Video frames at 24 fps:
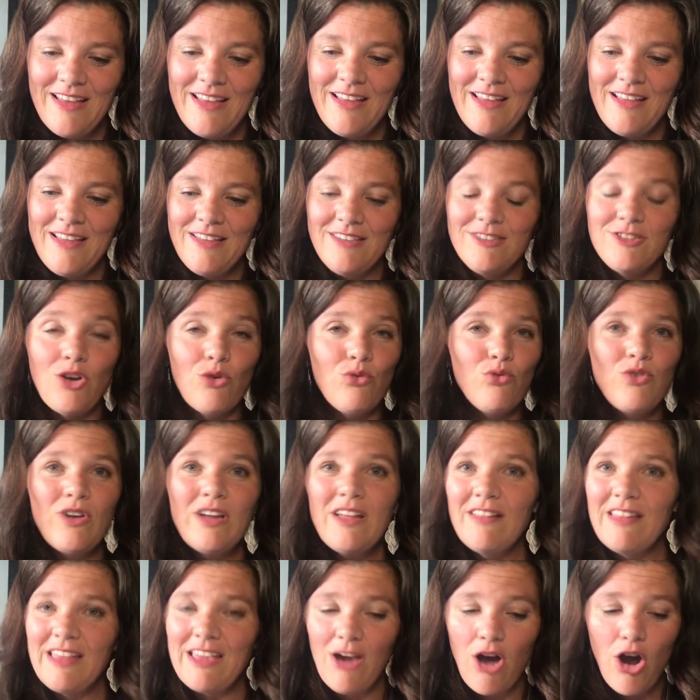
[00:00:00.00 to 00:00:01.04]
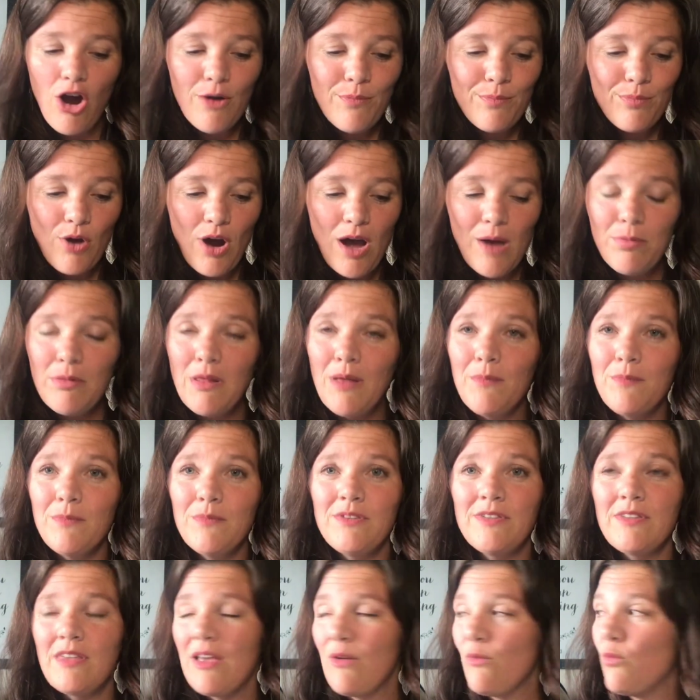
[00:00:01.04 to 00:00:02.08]
So really, our problems,
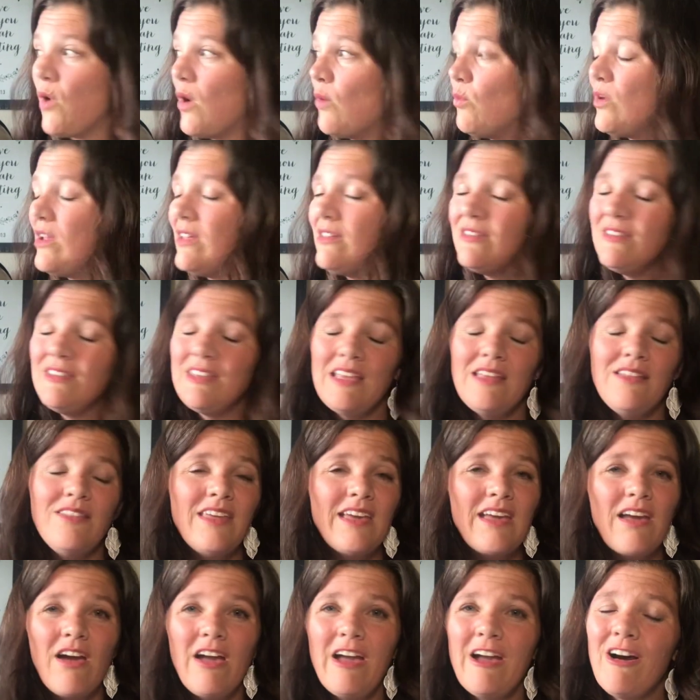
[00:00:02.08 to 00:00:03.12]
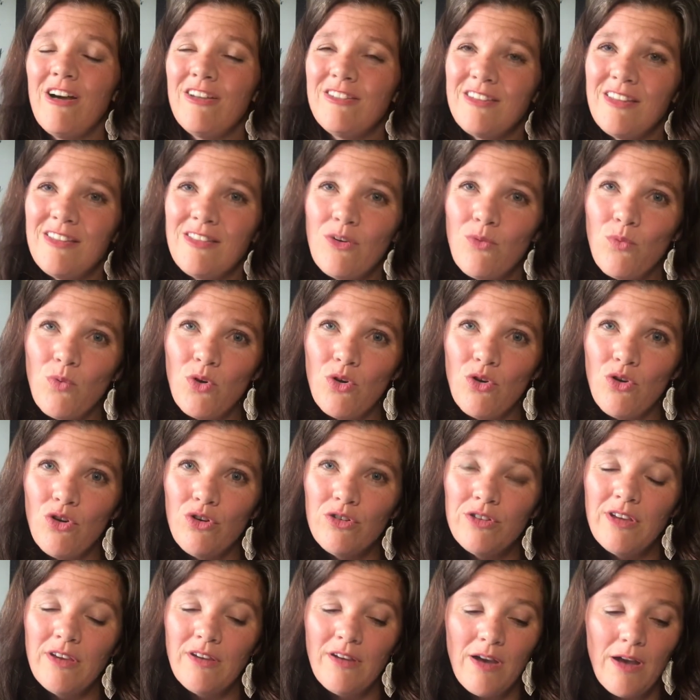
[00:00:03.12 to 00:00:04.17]
what we see, the chaos in the world,
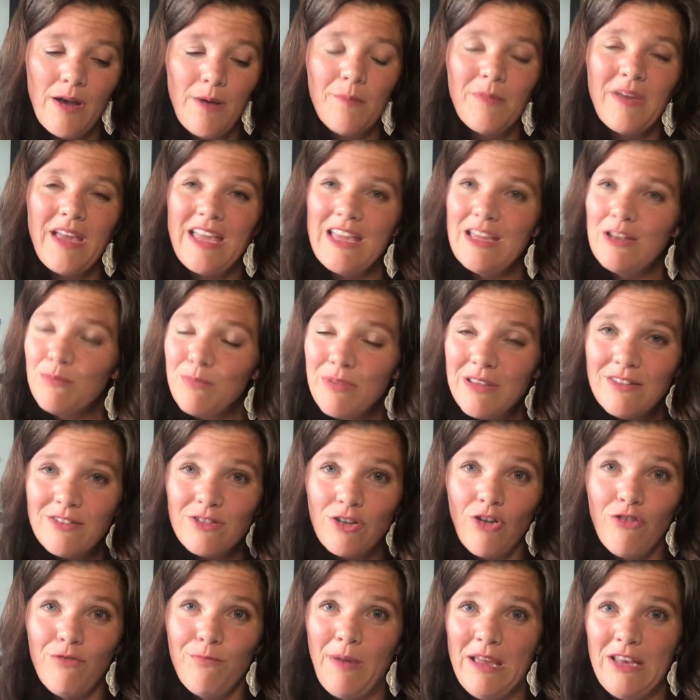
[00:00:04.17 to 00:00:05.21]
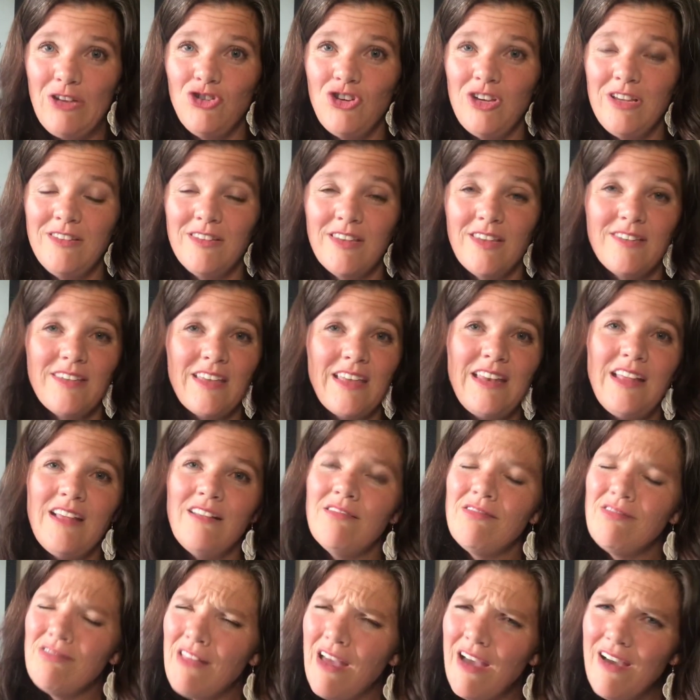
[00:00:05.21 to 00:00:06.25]
can be solved by Jesus, and he
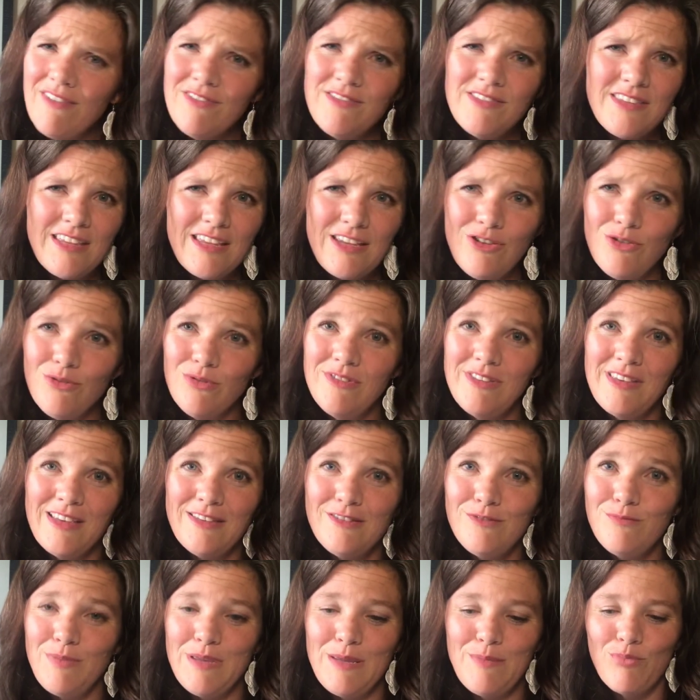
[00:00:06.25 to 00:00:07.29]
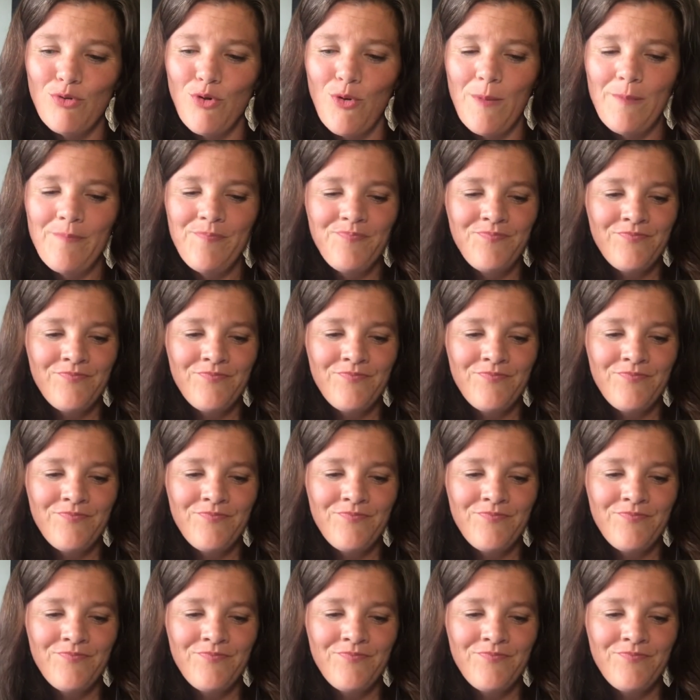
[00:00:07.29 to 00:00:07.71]
loves to use his people.